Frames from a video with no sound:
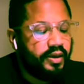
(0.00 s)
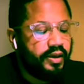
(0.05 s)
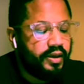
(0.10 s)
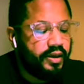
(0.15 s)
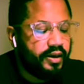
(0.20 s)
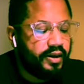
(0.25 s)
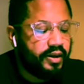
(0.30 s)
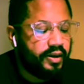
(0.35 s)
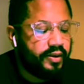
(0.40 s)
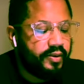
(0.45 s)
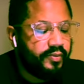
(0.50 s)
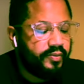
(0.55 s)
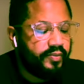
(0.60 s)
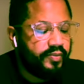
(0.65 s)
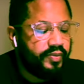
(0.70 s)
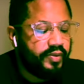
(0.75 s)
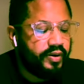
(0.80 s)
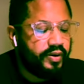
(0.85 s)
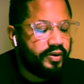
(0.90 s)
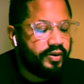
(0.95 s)
Uh,
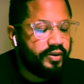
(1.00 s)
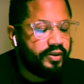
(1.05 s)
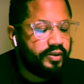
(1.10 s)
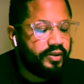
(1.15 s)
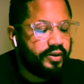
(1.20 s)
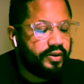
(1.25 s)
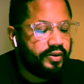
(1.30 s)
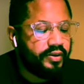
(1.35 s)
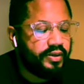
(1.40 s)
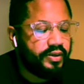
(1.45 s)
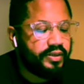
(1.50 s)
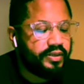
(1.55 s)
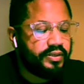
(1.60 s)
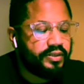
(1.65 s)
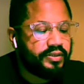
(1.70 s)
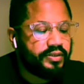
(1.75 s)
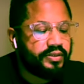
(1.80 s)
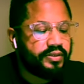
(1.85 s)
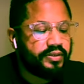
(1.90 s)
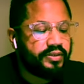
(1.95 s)
there, there
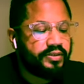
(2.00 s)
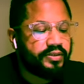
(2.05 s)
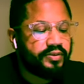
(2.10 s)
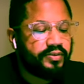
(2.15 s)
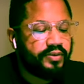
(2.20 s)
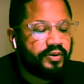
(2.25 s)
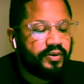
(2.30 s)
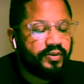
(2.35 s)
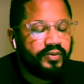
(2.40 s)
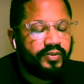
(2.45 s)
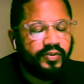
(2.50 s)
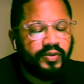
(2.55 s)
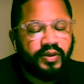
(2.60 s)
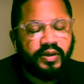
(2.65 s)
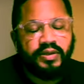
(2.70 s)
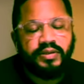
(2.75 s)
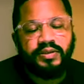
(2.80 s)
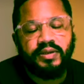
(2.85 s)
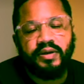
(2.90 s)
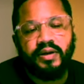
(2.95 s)
is, there are
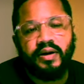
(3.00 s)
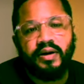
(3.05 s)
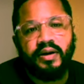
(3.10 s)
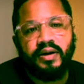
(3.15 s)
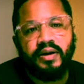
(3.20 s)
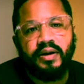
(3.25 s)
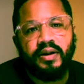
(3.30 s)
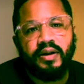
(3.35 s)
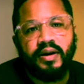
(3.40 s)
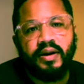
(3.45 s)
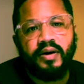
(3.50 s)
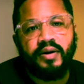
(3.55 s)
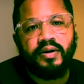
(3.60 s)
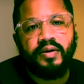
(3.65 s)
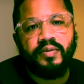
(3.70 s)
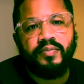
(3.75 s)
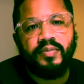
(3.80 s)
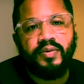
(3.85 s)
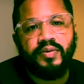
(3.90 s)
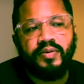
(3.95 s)
things in our in our
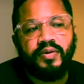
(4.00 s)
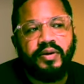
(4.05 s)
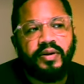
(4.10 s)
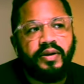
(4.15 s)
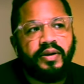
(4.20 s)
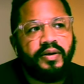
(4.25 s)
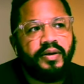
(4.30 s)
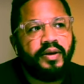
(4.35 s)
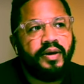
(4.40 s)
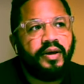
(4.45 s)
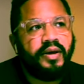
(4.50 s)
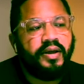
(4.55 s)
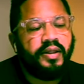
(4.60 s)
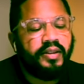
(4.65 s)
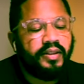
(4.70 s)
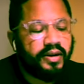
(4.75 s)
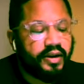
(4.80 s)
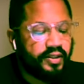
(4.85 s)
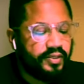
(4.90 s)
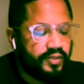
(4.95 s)
community
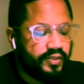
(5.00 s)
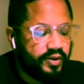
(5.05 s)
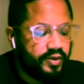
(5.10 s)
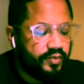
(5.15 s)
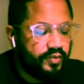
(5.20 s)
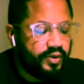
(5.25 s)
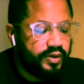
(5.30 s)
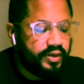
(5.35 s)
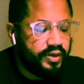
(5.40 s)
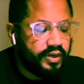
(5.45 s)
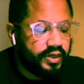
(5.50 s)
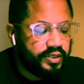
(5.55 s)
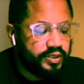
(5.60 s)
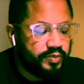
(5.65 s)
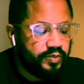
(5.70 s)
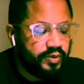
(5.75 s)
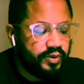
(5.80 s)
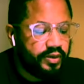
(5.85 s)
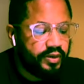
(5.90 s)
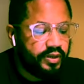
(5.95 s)
that I think we
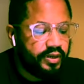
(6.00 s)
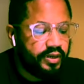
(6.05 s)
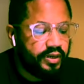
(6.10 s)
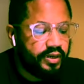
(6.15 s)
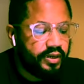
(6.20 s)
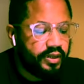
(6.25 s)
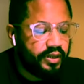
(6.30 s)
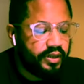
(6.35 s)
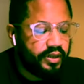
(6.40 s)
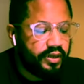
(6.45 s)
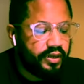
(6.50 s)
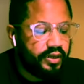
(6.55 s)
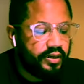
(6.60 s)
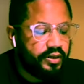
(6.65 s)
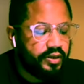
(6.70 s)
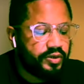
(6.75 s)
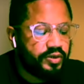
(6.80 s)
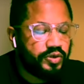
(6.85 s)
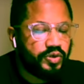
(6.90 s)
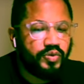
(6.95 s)
desperately
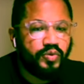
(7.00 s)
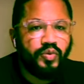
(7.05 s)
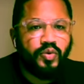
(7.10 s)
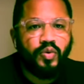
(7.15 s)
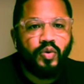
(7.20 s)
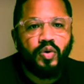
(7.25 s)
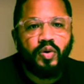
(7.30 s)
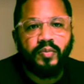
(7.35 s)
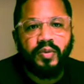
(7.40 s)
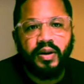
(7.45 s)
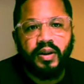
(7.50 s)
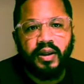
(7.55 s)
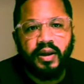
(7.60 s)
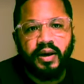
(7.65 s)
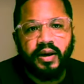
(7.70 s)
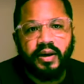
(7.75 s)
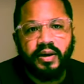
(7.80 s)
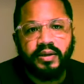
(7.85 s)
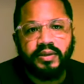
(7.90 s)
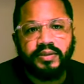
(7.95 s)
need to
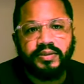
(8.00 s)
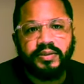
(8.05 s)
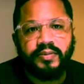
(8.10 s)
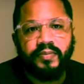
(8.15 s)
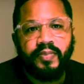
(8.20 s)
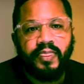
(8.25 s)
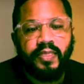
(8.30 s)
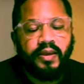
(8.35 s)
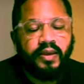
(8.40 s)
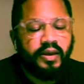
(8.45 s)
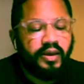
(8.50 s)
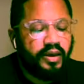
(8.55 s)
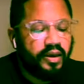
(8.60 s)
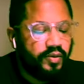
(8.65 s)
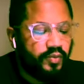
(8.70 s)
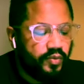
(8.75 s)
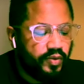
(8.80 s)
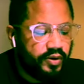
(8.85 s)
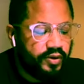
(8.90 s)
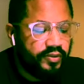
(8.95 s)
normalize.
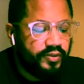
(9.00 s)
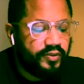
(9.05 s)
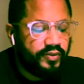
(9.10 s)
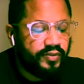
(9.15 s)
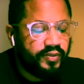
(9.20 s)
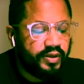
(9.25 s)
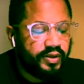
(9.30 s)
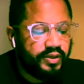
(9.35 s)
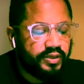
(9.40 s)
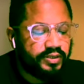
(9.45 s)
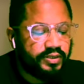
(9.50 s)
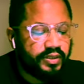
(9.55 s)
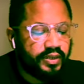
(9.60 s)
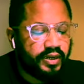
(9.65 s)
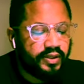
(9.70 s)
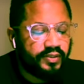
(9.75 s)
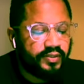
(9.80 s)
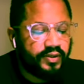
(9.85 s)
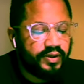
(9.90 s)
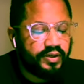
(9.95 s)
And one of the things that
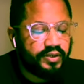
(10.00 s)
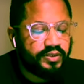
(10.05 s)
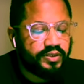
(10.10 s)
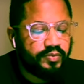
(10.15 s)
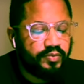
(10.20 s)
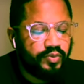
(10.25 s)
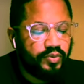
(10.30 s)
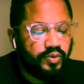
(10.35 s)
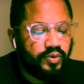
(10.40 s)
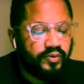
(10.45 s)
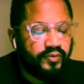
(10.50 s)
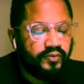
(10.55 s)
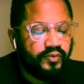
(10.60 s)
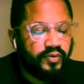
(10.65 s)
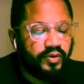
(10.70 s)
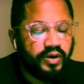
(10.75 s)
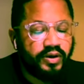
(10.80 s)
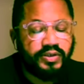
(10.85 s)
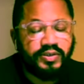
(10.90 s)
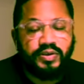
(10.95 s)
I think it's important
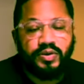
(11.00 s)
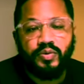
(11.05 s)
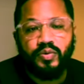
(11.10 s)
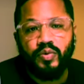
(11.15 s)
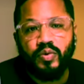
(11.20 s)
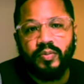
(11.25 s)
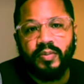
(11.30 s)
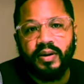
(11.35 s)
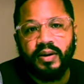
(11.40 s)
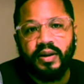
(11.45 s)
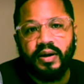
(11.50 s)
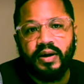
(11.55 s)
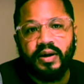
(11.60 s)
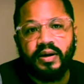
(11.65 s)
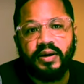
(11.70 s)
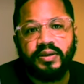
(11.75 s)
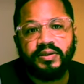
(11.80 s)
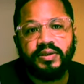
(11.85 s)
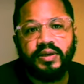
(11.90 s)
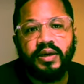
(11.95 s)
for us to
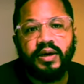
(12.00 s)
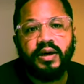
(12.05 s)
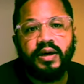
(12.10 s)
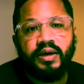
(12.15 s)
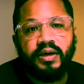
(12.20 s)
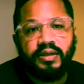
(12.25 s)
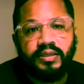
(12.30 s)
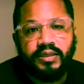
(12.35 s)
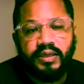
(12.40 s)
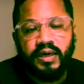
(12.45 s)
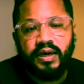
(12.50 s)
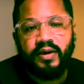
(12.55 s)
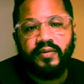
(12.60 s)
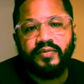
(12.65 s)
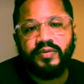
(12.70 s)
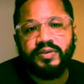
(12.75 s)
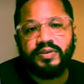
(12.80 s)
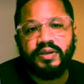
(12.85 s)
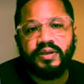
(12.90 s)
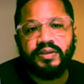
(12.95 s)
normalize is
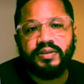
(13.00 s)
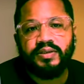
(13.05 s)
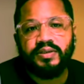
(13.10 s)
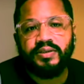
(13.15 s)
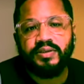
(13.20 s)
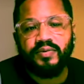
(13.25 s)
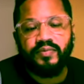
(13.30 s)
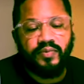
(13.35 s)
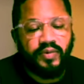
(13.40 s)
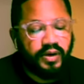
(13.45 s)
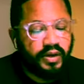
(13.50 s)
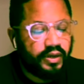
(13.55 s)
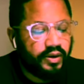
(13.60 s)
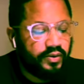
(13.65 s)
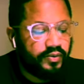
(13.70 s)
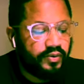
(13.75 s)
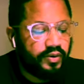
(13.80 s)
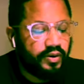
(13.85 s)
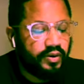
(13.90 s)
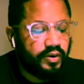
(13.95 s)
conversations
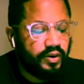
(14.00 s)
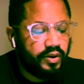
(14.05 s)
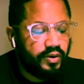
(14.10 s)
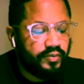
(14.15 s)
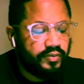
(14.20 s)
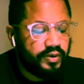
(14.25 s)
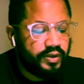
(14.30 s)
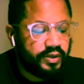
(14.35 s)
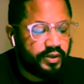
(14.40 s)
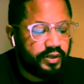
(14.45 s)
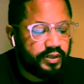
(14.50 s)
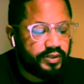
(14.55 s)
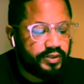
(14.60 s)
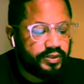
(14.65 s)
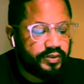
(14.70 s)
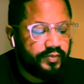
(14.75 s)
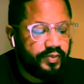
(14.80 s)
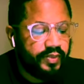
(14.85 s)
around loneliness.